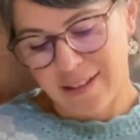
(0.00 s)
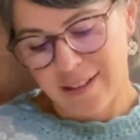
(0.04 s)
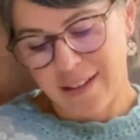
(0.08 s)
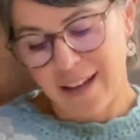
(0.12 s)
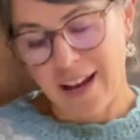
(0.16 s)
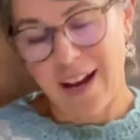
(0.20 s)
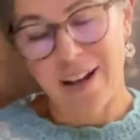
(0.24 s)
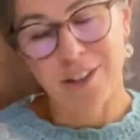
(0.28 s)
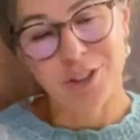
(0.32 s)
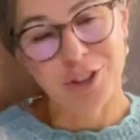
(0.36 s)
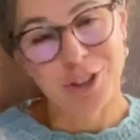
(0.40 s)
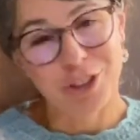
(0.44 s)

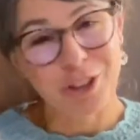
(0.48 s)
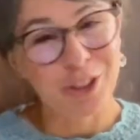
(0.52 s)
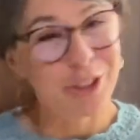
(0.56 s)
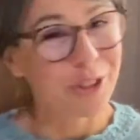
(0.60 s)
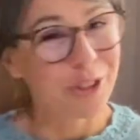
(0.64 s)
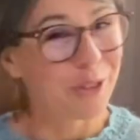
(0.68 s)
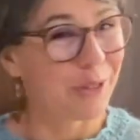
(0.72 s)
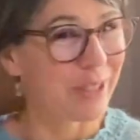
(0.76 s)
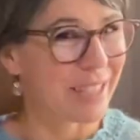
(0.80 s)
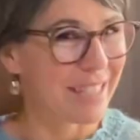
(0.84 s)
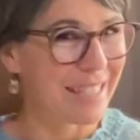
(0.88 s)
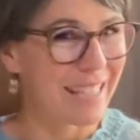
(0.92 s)
I'll show you
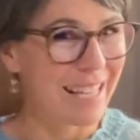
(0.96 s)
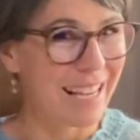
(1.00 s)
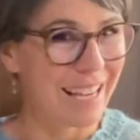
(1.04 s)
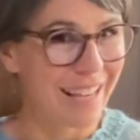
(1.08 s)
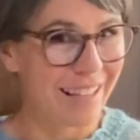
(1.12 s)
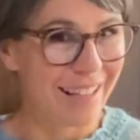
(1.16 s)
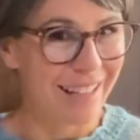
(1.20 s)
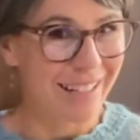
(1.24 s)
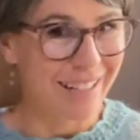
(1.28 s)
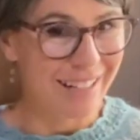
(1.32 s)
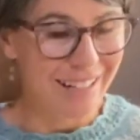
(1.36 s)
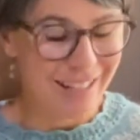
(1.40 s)
what's
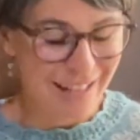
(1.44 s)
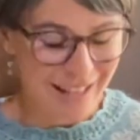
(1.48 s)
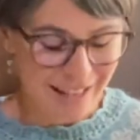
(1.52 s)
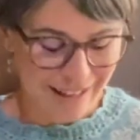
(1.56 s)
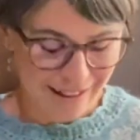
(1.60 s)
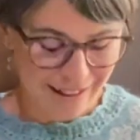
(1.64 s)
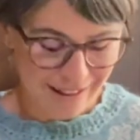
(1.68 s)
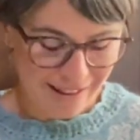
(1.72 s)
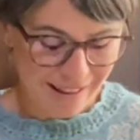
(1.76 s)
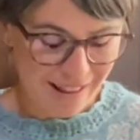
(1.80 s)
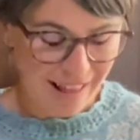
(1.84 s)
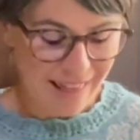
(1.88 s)

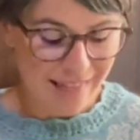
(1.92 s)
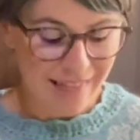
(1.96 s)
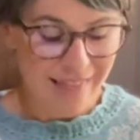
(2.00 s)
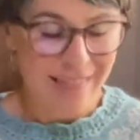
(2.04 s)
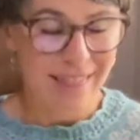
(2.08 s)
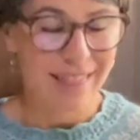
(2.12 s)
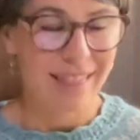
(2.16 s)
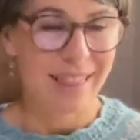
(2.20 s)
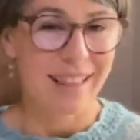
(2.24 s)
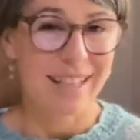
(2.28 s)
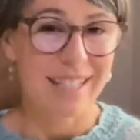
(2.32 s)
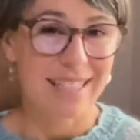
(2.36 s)

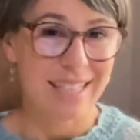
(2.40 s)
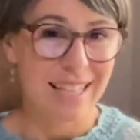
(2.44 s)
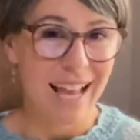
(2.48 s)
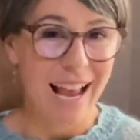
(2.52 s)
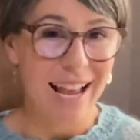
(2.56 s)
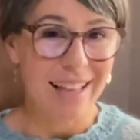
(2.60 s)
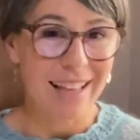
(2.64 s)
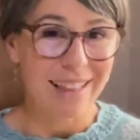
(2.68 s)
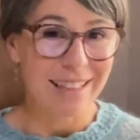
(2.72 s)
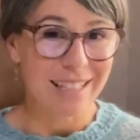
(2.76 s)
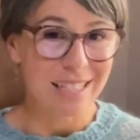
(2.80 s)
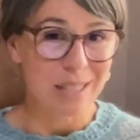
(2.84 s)

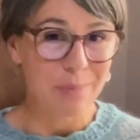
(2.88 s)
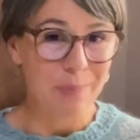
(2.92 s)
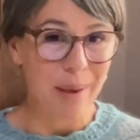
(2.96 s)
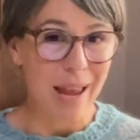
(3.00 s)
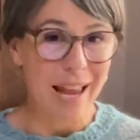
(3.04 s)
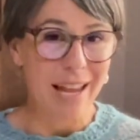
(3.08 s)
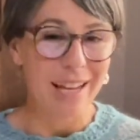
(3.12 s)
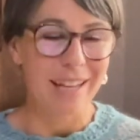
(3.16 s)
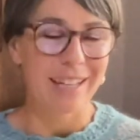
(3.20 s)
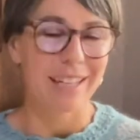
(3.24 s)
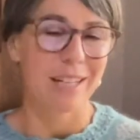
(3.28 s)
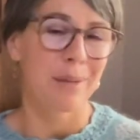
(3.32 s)
inside this
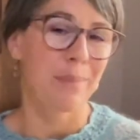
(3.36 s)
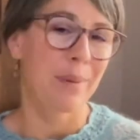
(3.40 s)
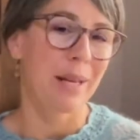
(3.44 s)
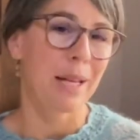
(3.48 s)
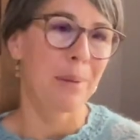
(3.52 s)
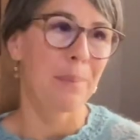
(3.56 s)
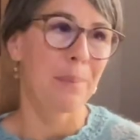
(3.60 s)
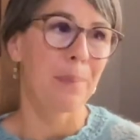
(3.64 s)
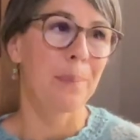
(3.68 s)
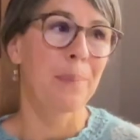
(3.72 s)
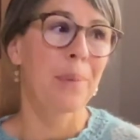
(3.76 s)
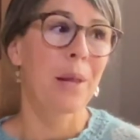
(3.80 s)
bag in a
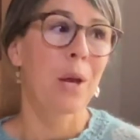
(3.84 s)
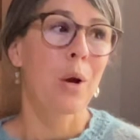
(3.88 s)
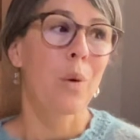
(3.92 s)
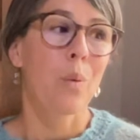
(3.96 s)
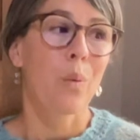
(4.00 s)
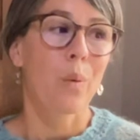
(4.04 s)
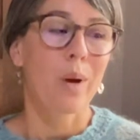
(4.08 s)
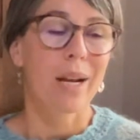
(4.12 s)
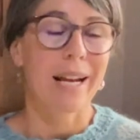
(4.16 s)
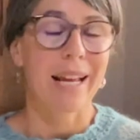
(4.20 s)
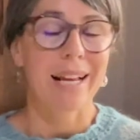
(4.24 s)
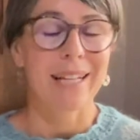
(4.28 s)
minute
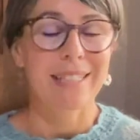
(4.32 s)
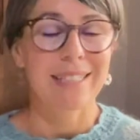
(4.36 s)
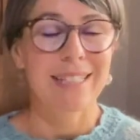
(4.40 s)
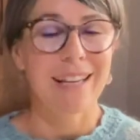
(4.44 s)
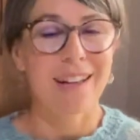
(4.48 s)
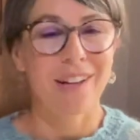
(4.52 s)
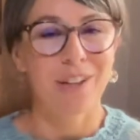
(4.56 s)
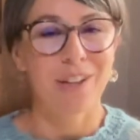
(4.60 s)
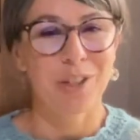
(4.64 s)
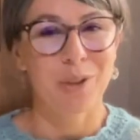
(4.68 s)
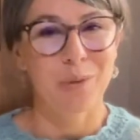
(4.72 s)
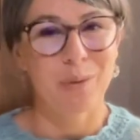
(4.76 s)
when I
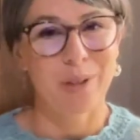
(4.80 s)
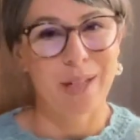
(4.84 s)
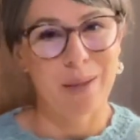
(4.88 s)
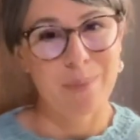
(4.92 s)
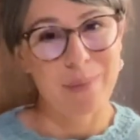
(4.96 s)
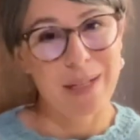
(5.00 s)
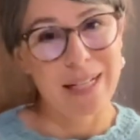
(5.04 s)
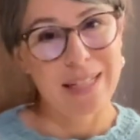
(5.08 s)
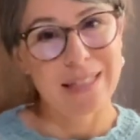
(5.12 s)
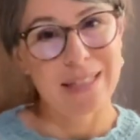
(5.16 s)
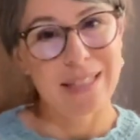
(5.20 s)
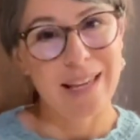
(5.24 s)
tell you what I'm
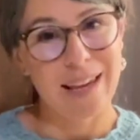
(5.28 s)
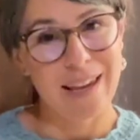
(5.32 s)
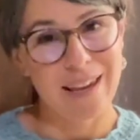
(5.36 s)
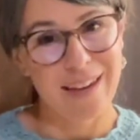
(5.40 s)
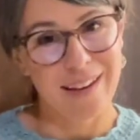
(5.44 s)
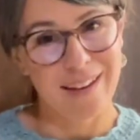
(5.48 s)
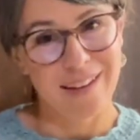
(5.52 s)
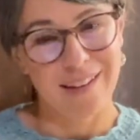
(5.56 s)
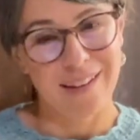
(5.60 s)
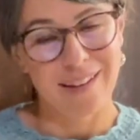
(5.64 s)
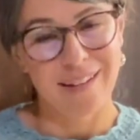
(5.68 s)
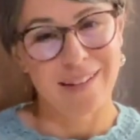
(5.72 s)
going to
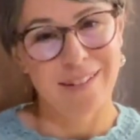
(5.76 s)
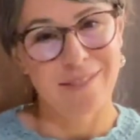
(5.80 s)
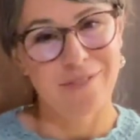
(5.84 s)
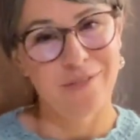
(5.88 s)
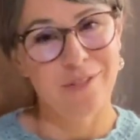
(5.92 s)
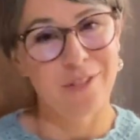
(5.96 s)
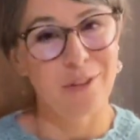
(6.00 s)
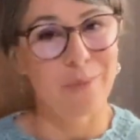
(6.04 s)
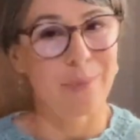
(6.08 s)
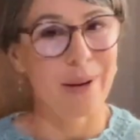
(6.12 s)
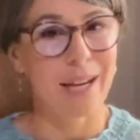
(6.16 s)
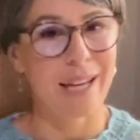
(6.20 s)
take
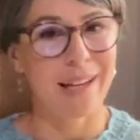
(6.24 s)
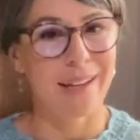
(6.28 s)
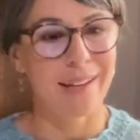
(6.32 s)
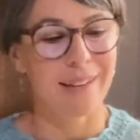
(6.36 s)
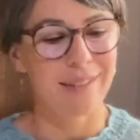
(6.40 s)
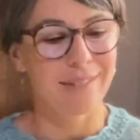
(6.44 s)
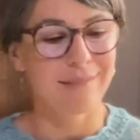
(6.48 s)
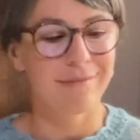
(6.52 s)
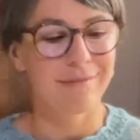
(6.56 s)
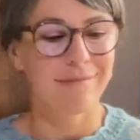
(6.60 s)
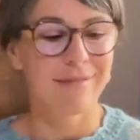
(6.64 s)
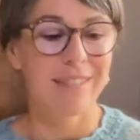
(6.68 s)
for my
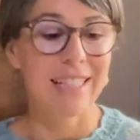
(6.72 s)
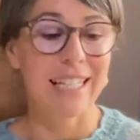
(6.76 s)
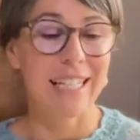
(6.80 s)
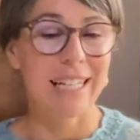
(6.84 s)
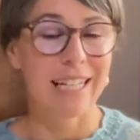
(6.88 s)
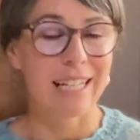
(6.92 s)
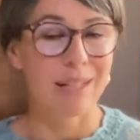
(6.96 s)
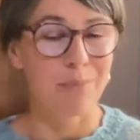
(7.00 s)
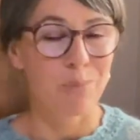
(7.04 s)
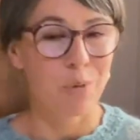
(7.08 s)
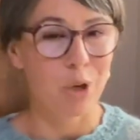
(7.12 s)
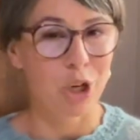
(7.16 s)

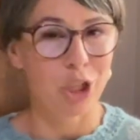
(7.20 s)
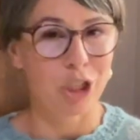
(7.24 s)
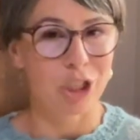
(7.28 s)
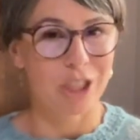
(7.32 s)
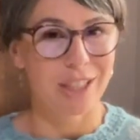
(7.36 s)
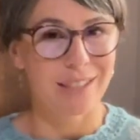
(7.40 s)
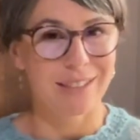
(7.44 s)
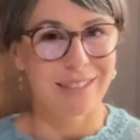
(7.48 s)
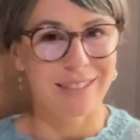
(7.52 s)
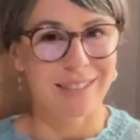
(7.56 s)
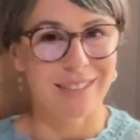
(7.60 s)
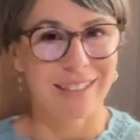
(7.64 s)
knitting
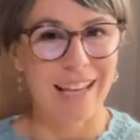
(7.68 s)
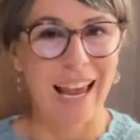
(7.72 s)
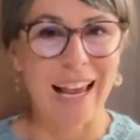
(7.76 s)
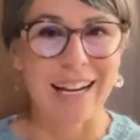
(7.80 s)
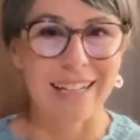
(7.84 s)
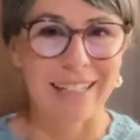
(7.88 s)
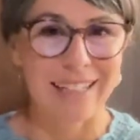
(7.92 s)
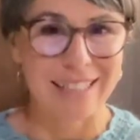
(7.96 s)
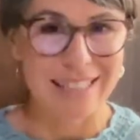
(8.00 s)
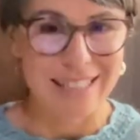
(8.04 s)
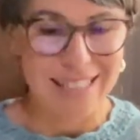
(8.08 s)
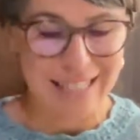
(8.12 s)
project at
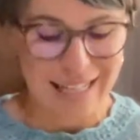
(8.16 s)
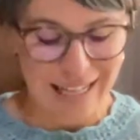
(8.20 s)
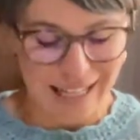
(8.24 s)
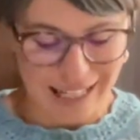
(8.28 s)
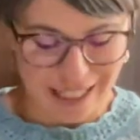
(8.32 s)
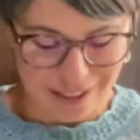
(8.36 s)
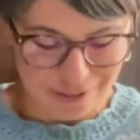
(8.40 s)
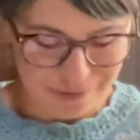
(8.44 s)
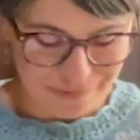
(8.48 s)
Knit City.